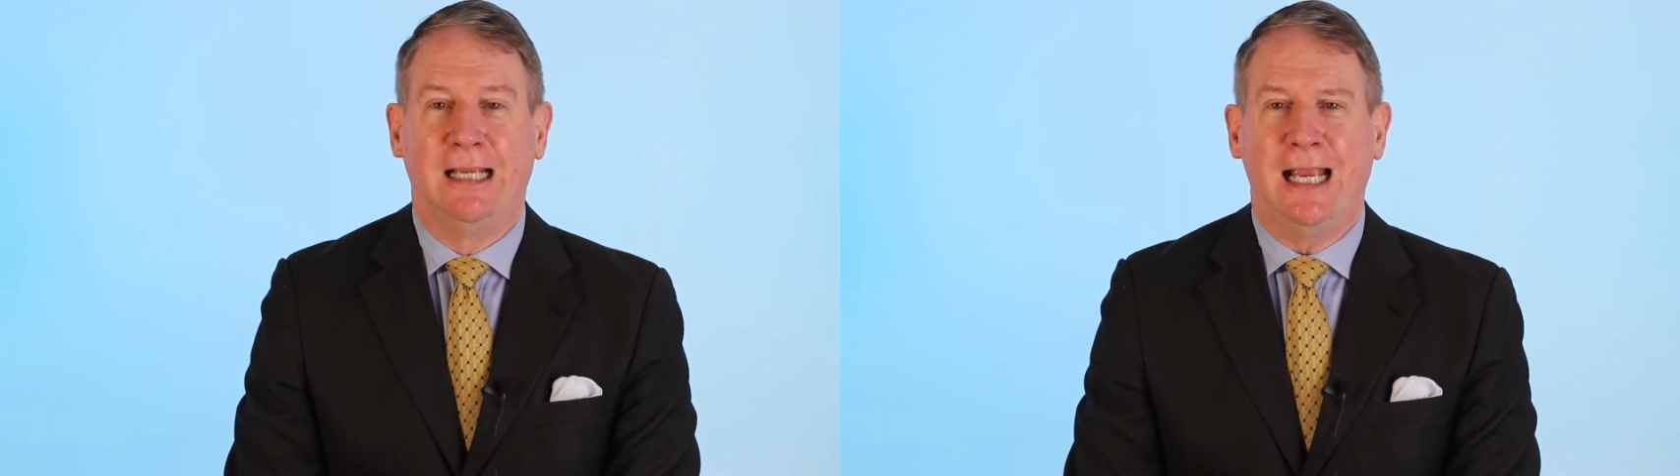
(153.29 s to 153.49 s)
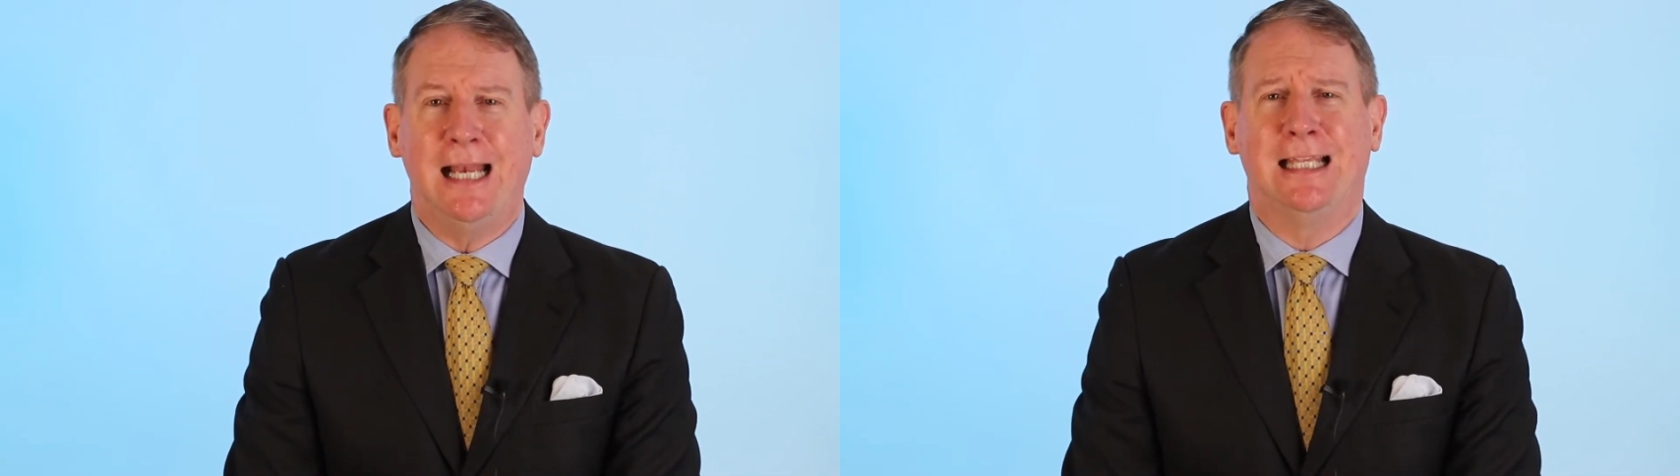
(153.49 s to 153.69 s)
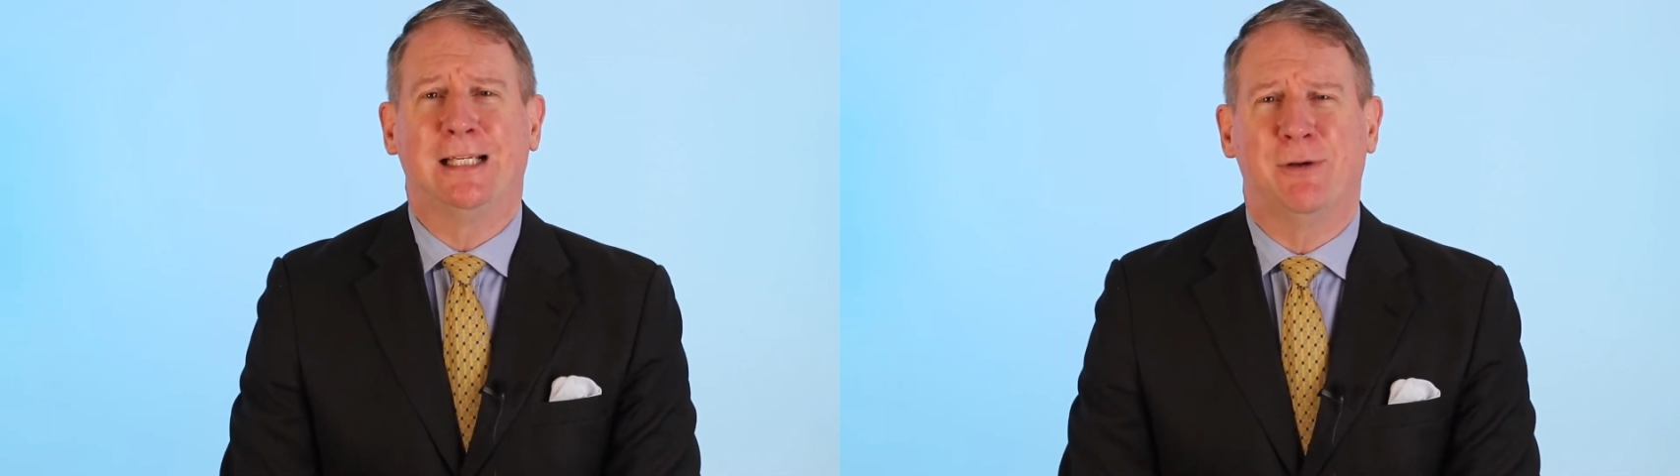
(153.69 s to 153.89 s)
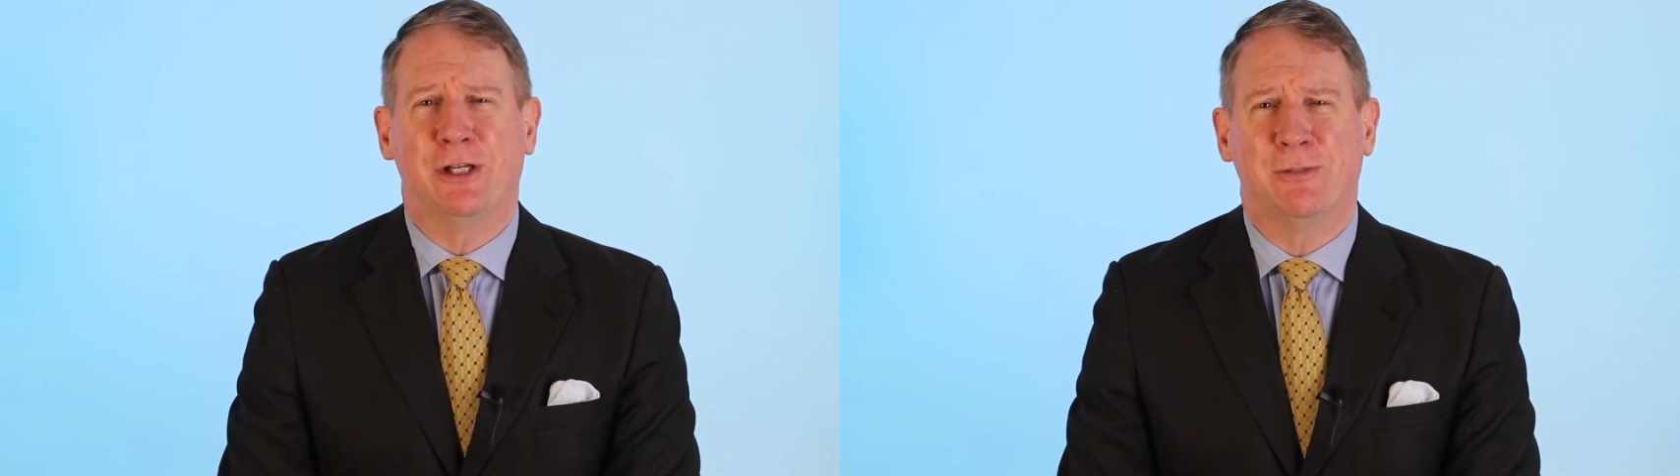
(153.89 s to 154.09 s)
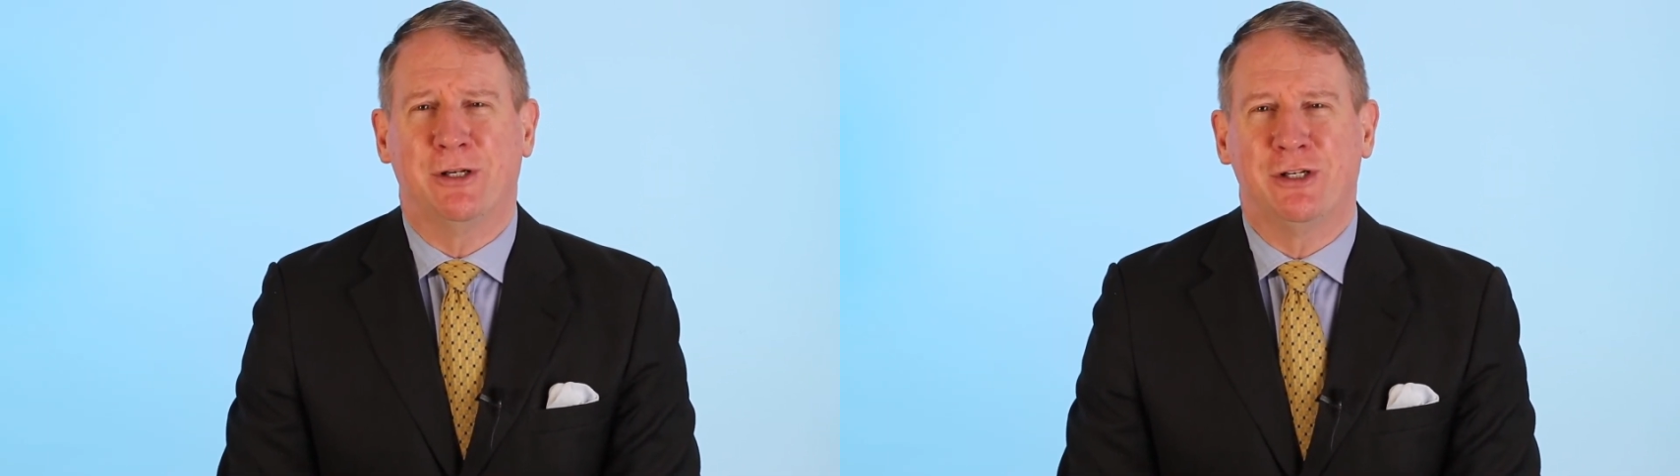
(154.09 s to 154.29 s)
Anything's
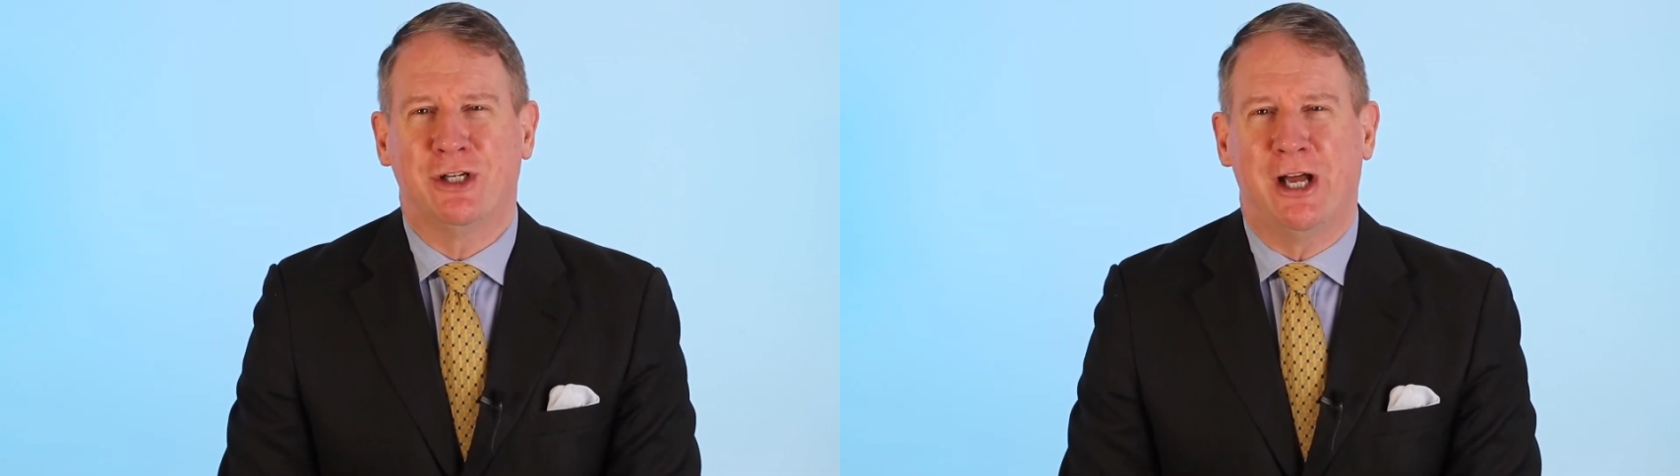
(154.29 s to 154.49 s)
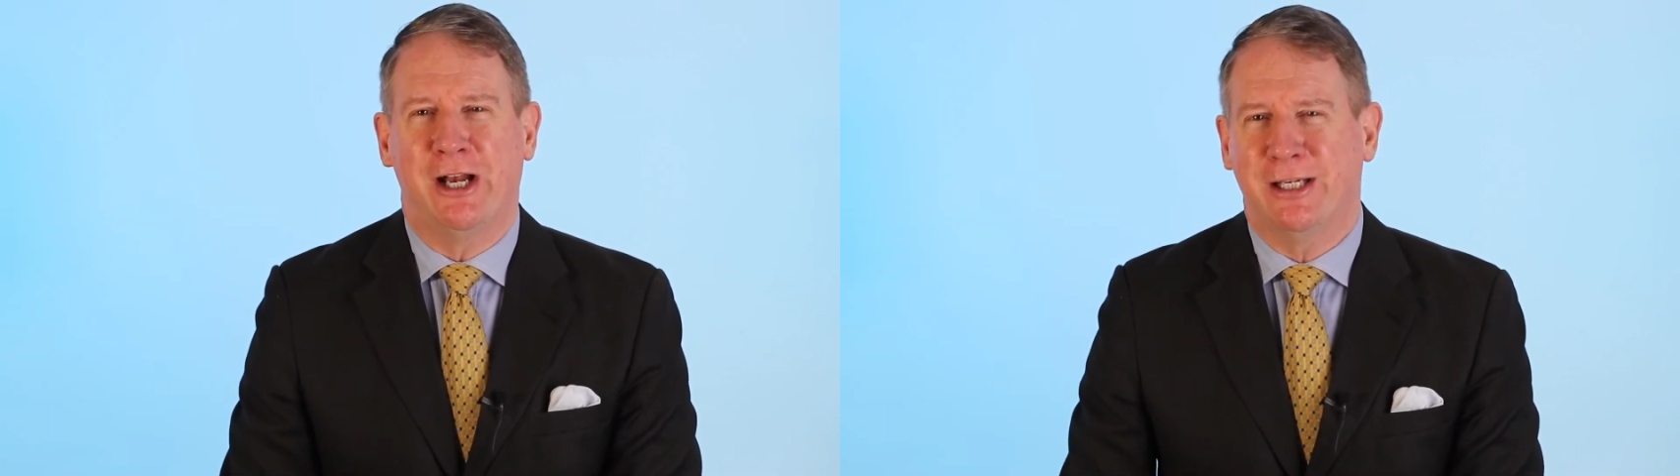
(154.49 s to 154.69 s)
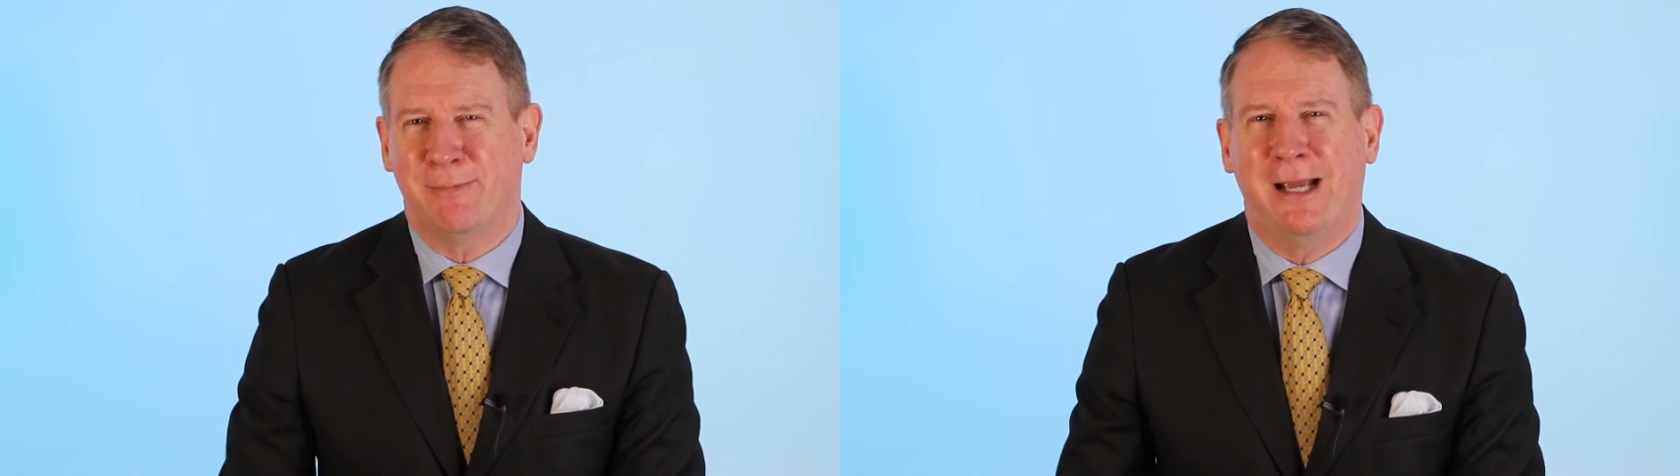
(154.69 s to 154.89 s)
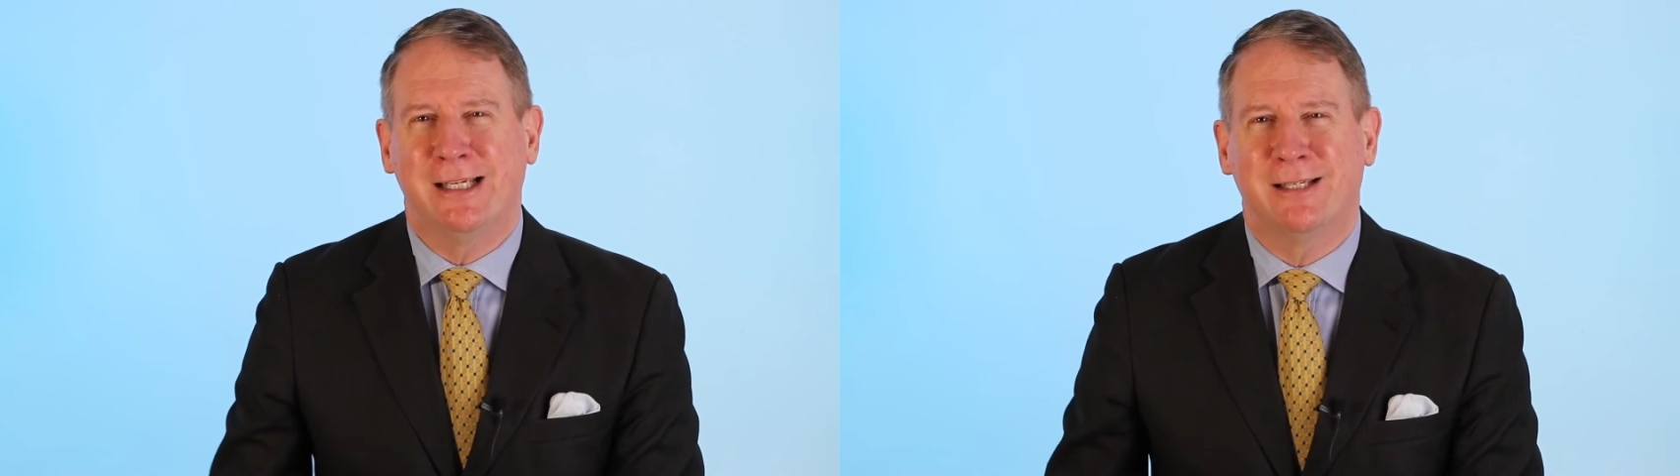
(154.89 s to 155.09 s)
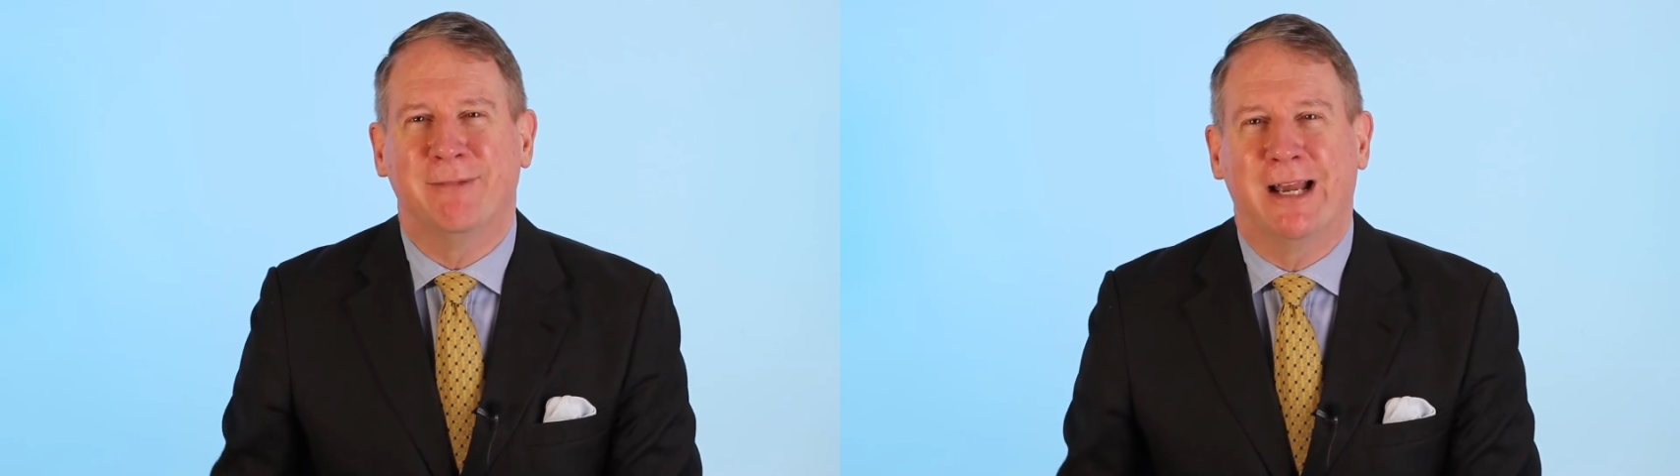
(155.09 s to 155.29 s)
possible in China, just pay
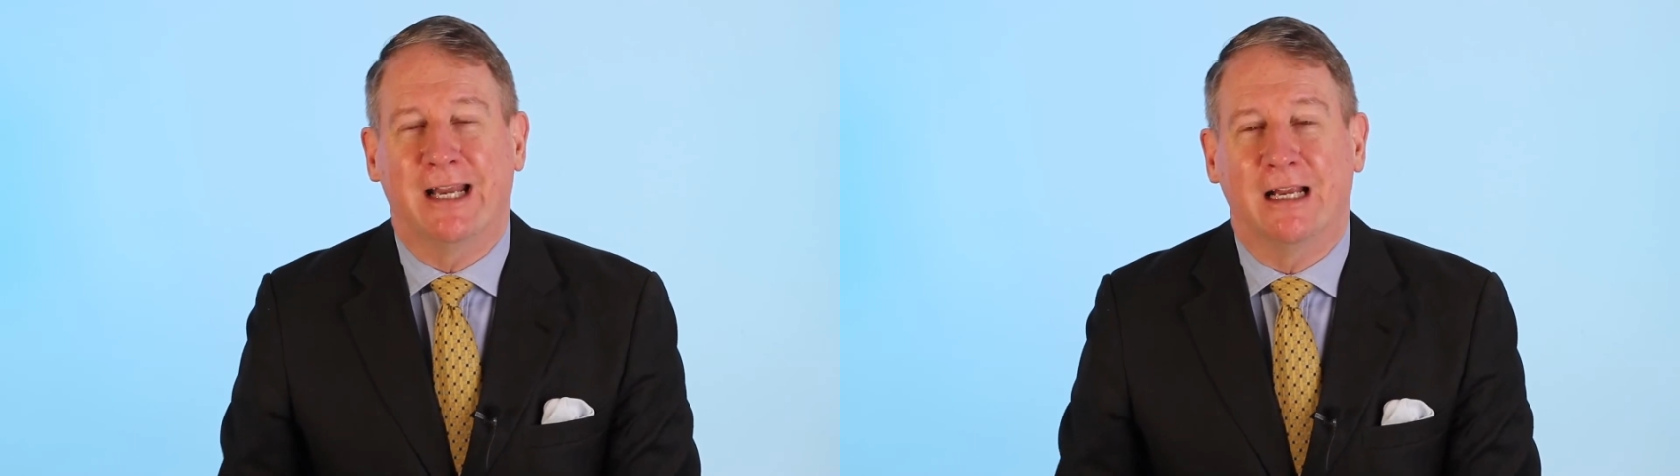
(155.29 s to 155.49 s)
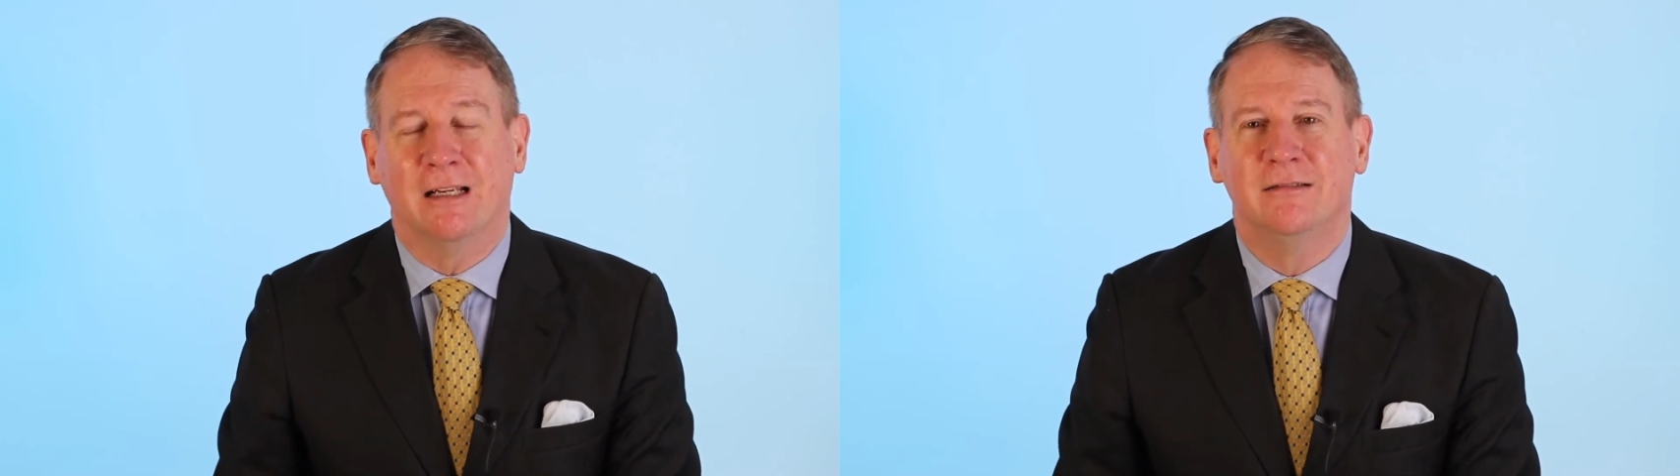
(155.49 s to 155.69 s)
some money.